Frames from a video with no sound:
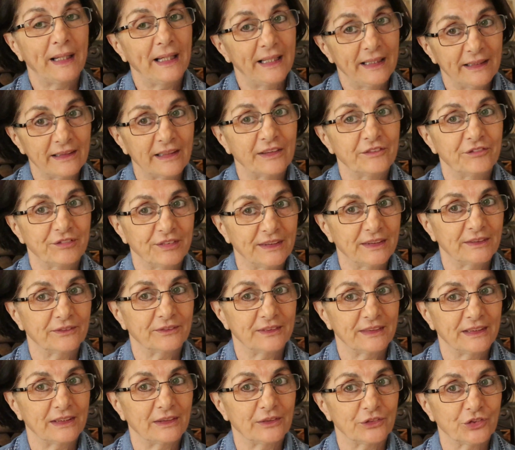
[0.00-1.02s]
And I found
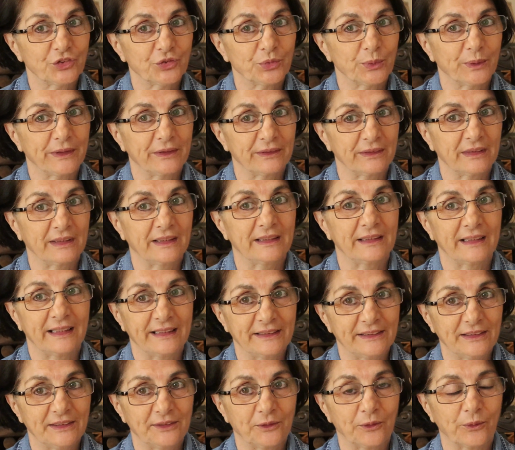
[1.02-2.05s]
it elsewhere, and
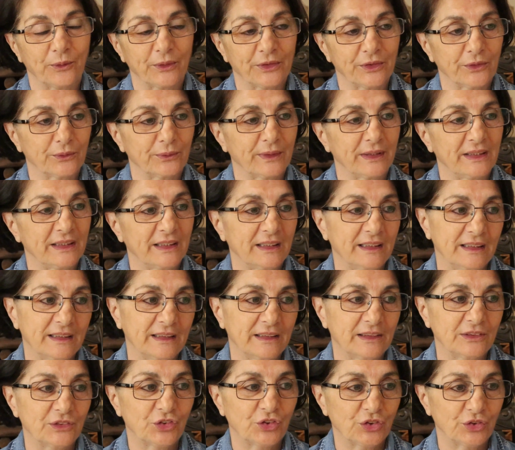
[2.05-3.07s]
I did order it,
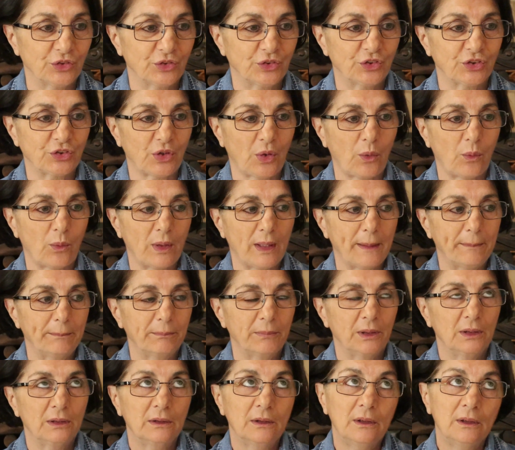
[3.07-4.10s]
and it should show
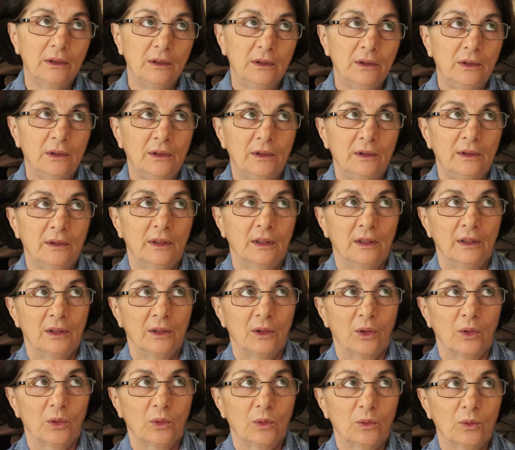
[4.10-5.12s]
up.
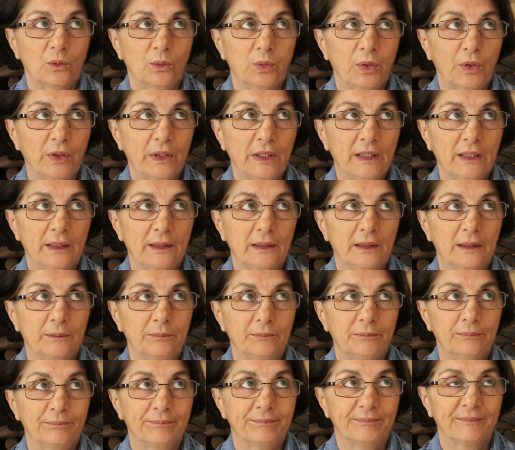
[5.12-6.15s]
Oh,
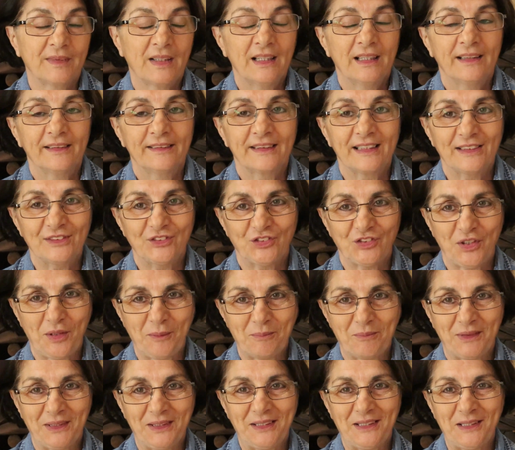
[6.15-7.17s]
they say
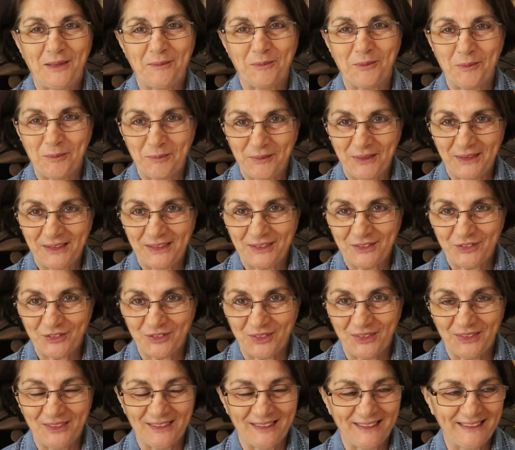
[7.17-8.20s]
Monday, but Monday's
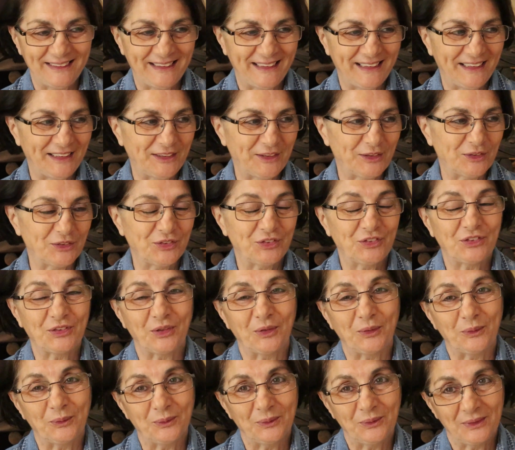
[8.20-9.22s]
a holiday here,
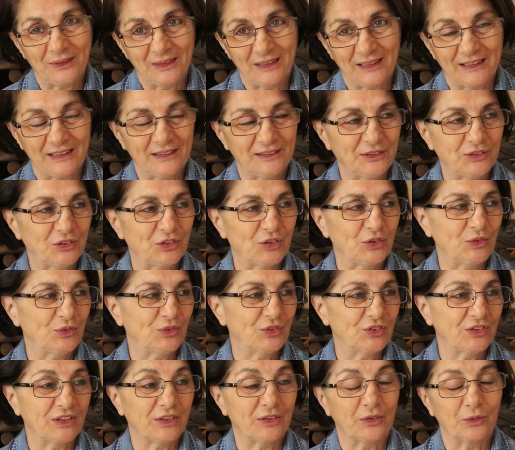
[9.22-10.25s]
so likely
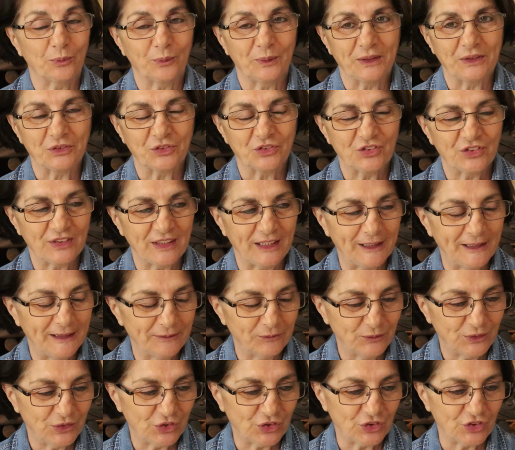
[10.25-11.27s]
Tuesday or Wednesday,
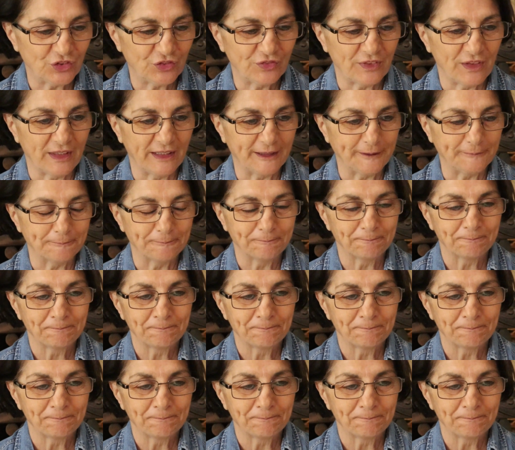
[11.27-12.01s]
which is fine.